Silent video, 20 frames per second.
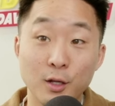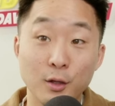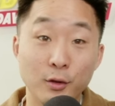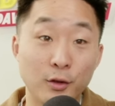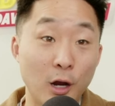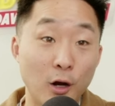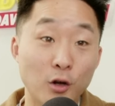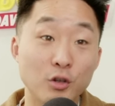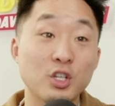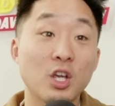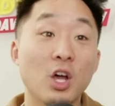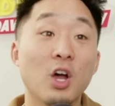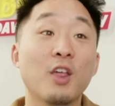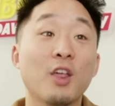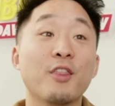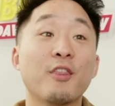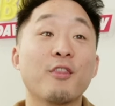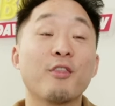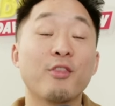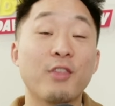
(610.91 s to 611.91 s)
there's
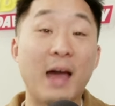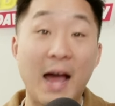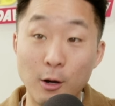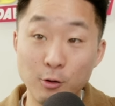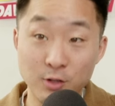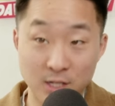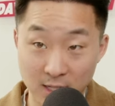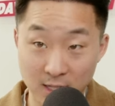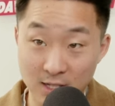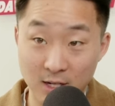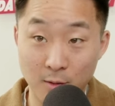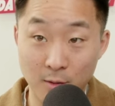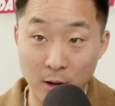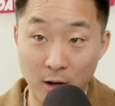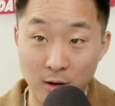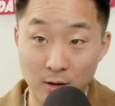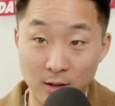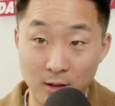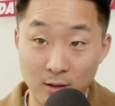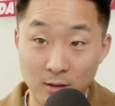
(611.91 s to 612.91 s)
thousands in
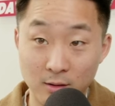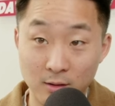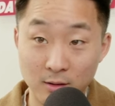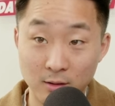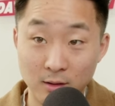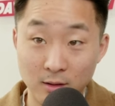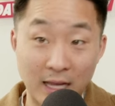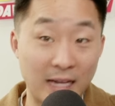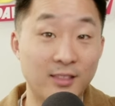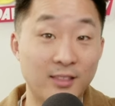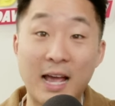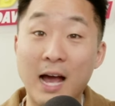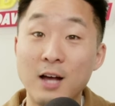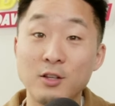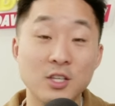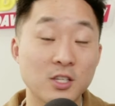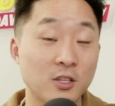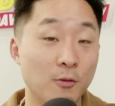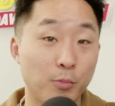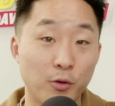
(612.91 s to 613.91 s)
America like
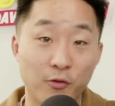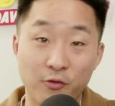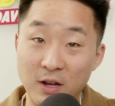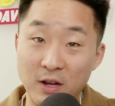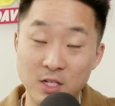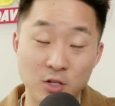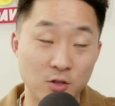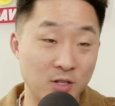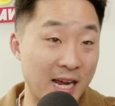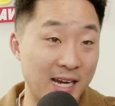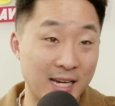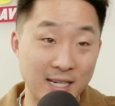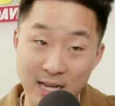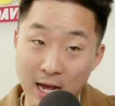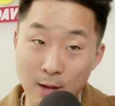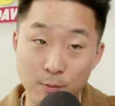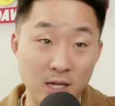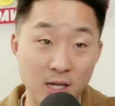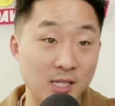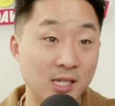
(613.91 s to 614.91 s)
thousands of professors,
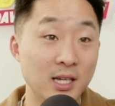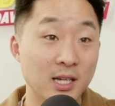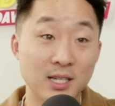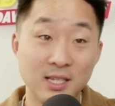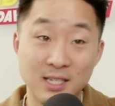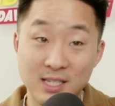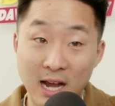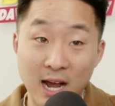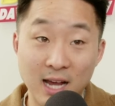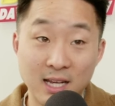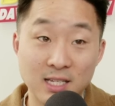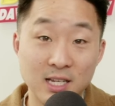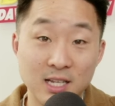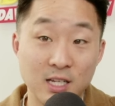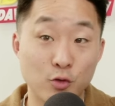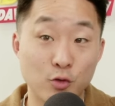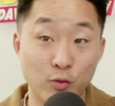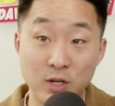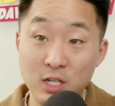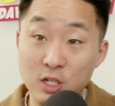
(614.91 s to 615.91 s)
academics,
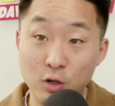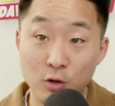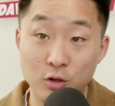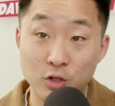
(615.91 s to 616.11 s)
scientists, if researchers. you're